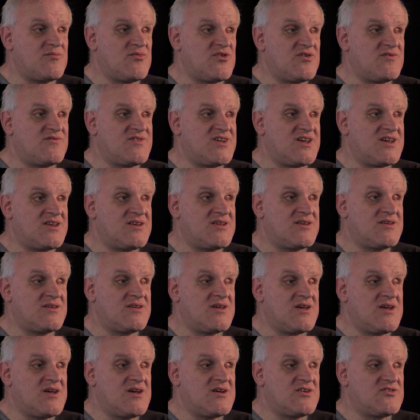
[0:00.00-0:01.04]
moved in
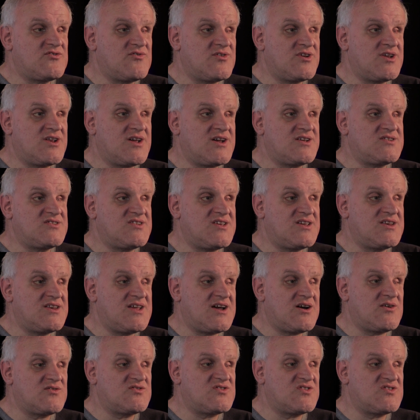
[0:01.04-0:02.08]
2019.
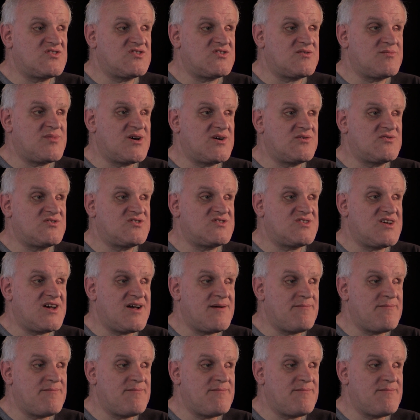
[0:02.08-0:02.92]
Now it's just about